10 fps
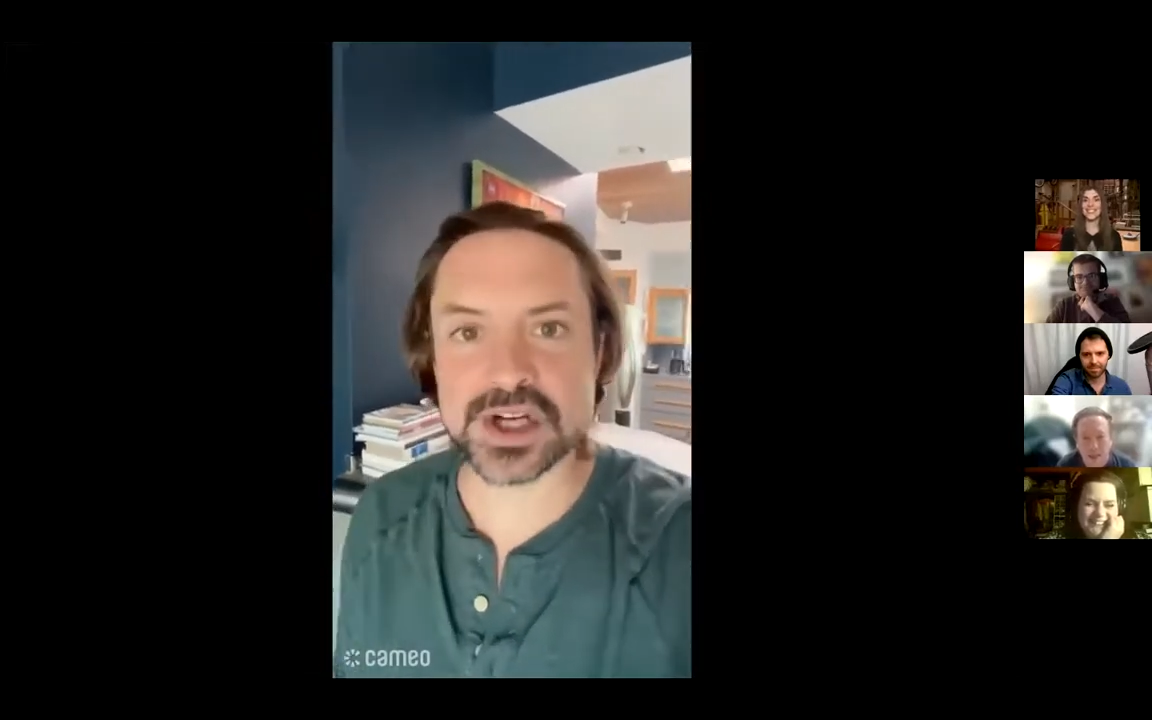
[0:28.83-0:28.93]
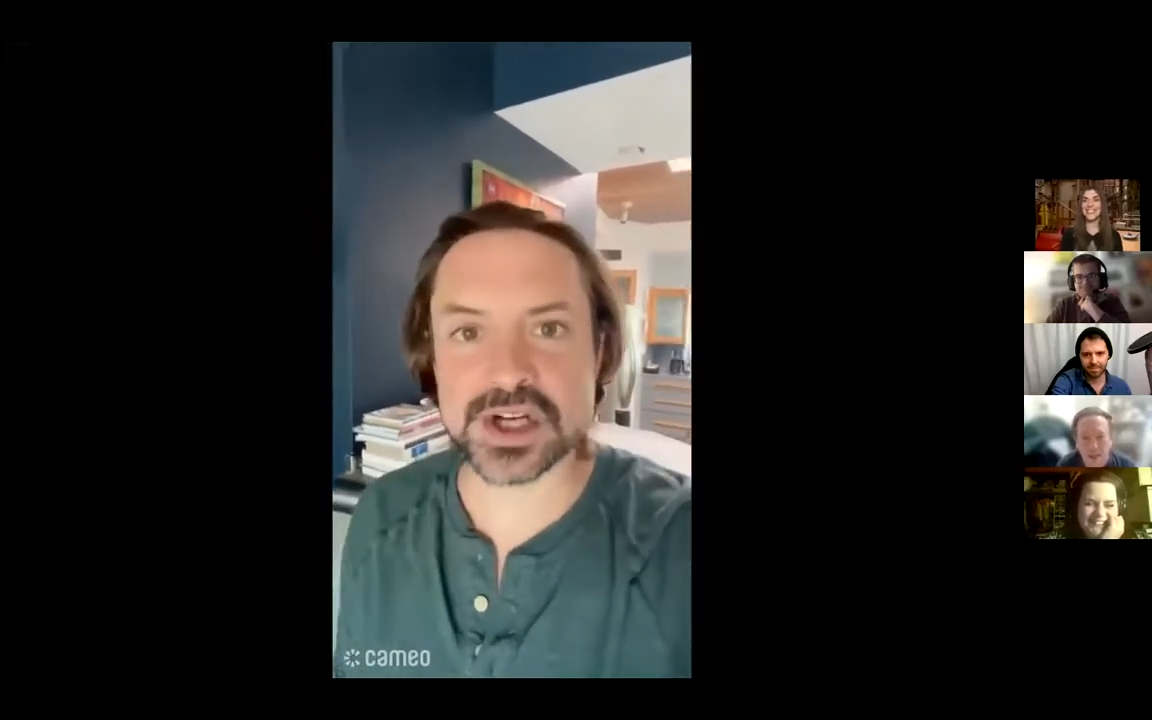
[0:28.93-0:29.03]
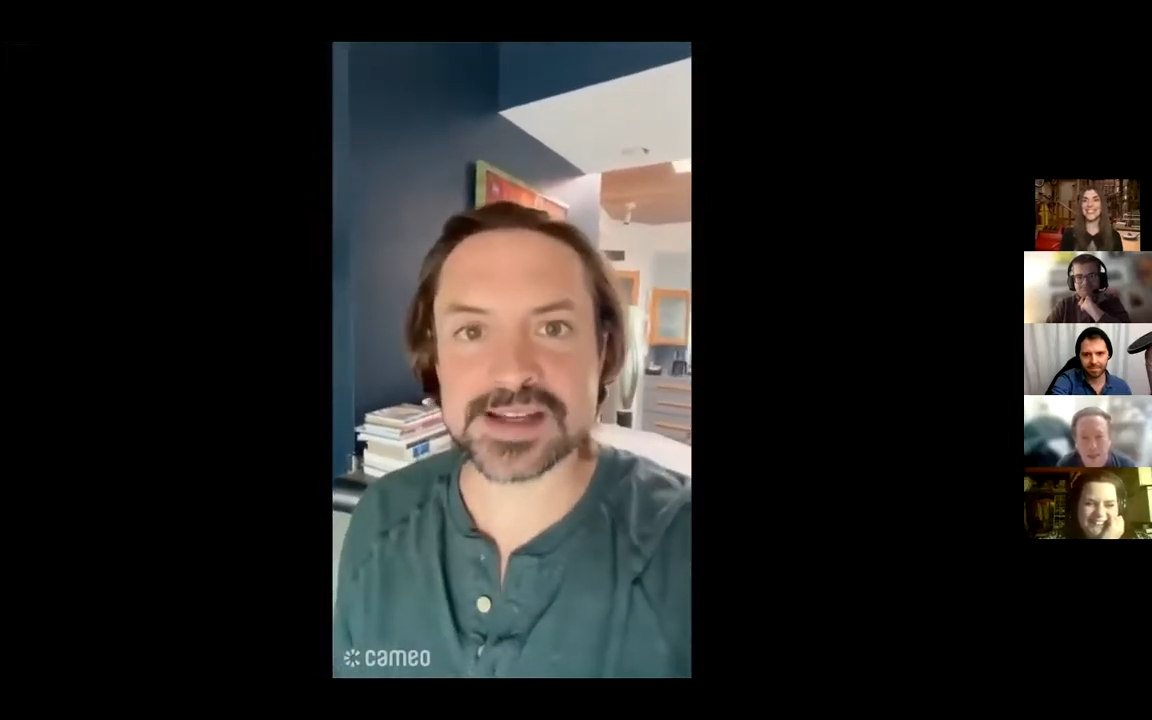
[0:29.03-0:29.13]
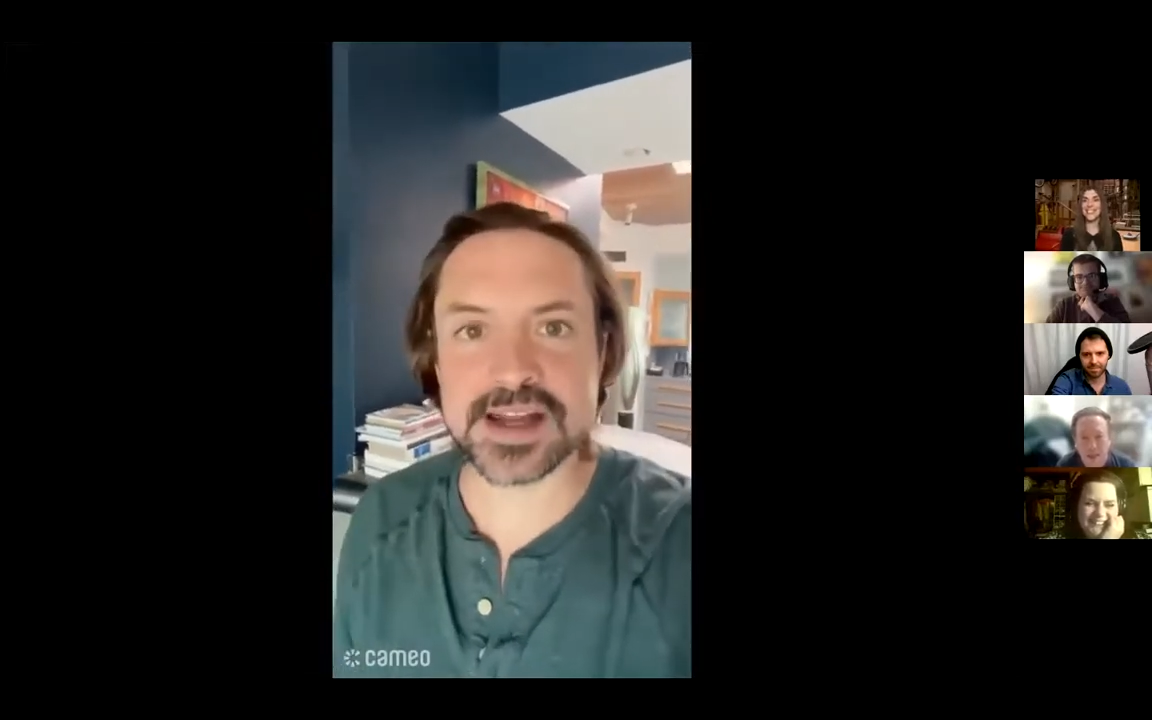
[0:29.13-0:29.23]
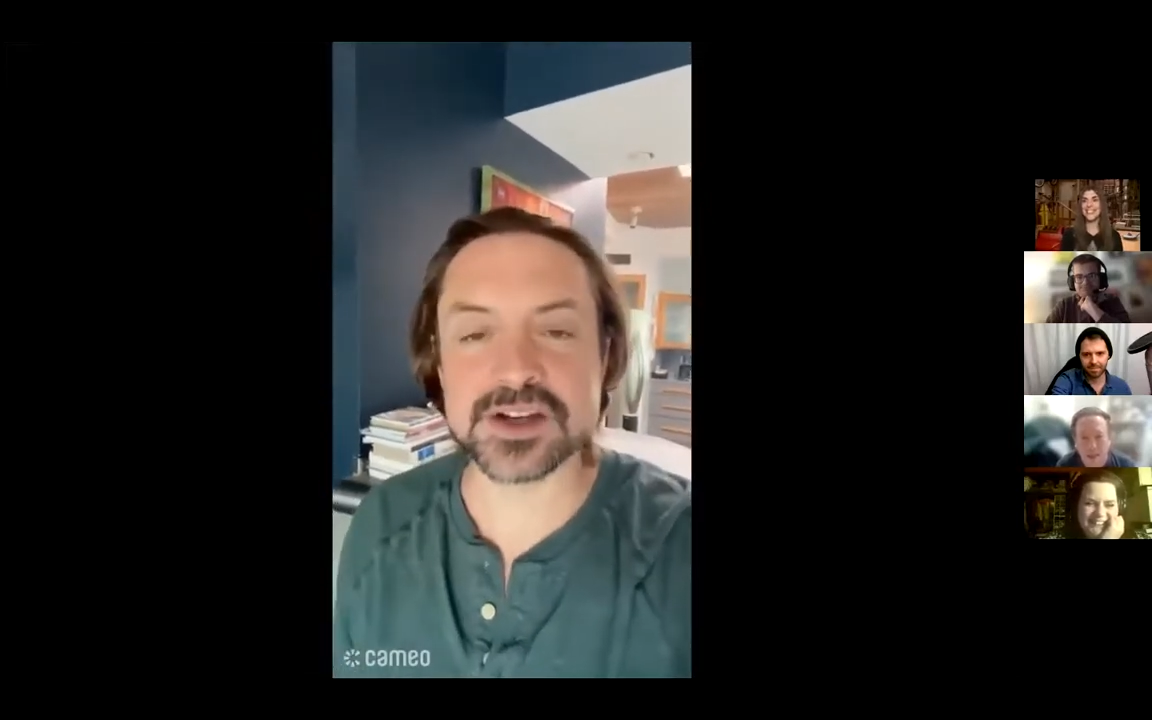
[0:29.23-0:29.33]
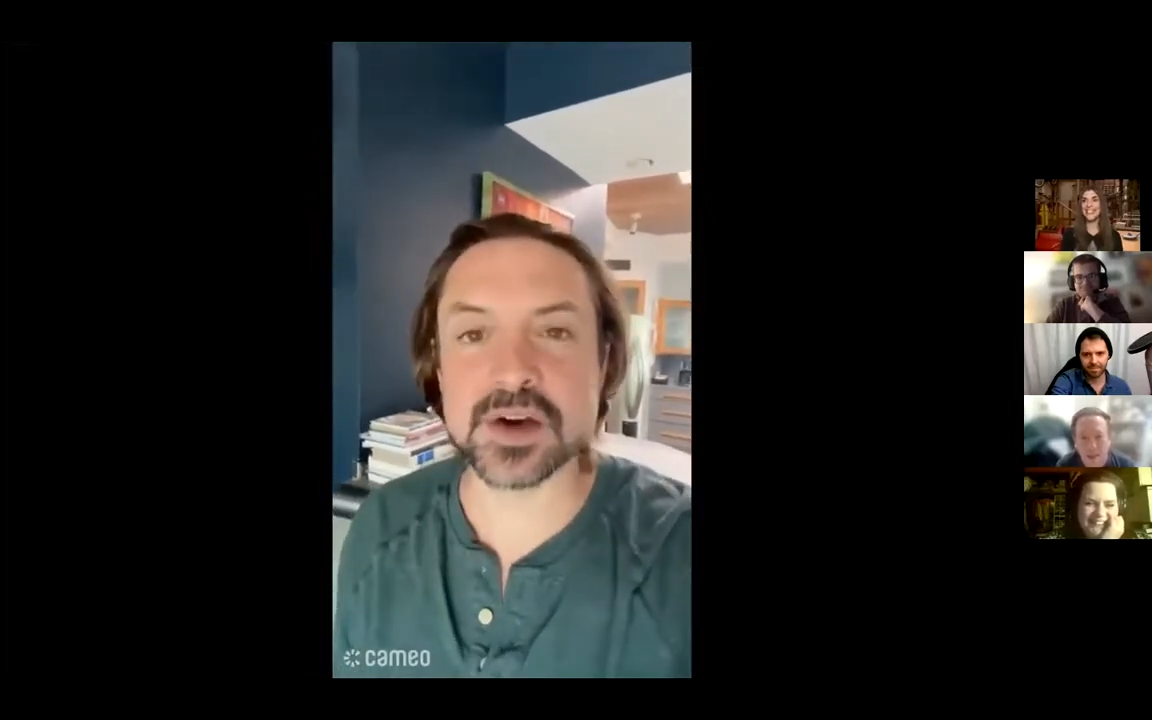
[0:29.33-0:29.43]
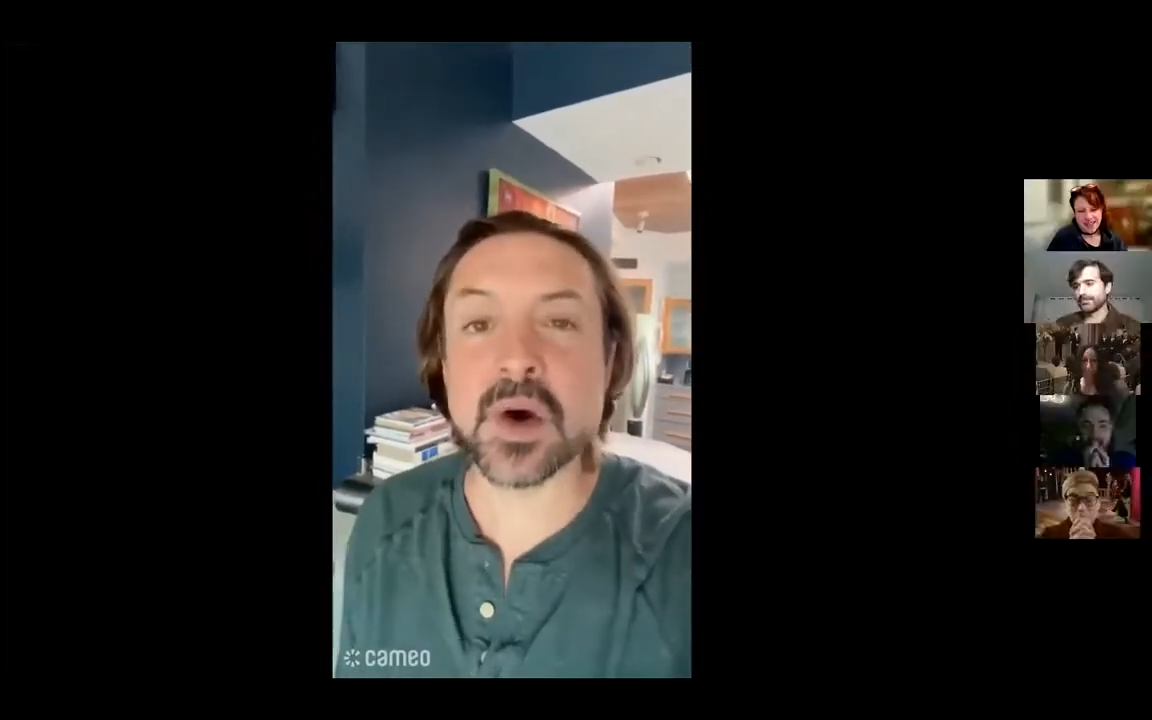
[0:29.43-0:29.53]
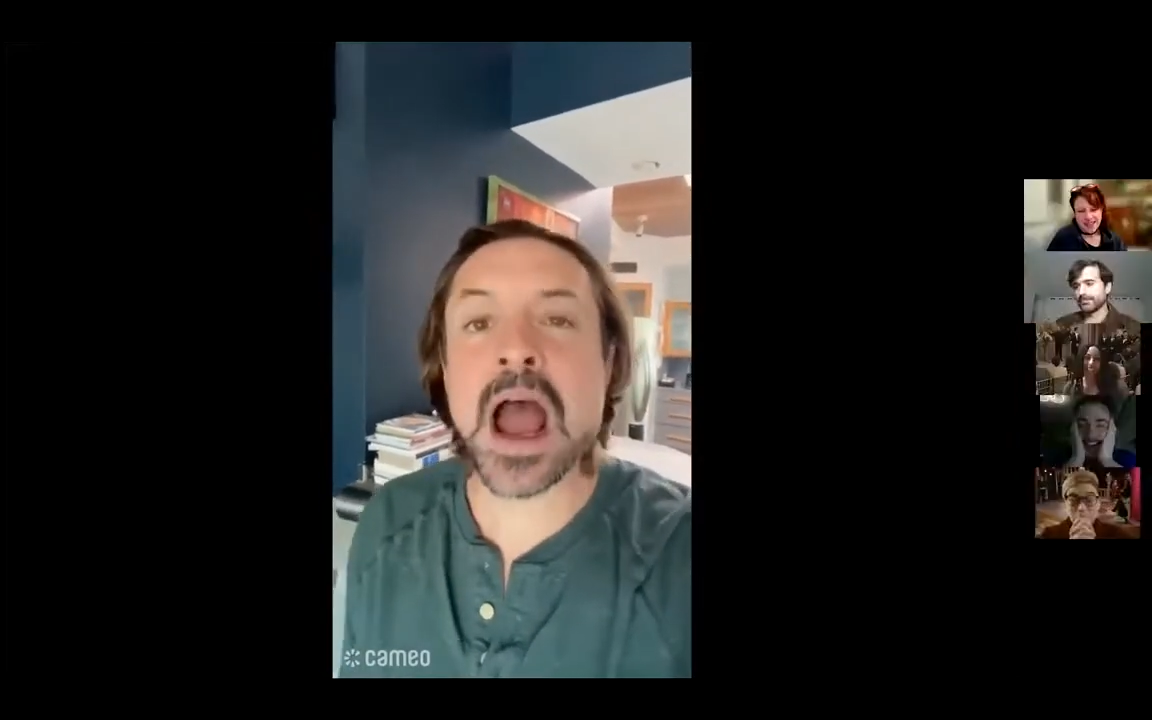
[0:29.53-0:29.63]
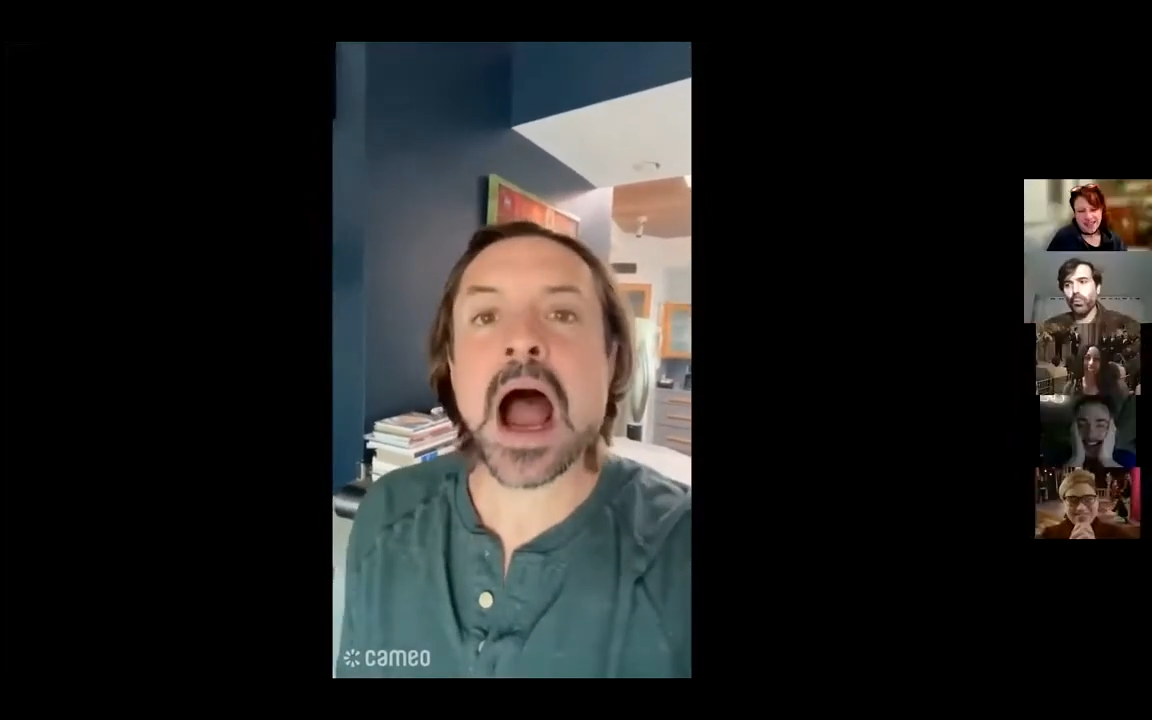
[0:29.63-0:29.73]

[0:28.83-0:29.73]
which I tend to do.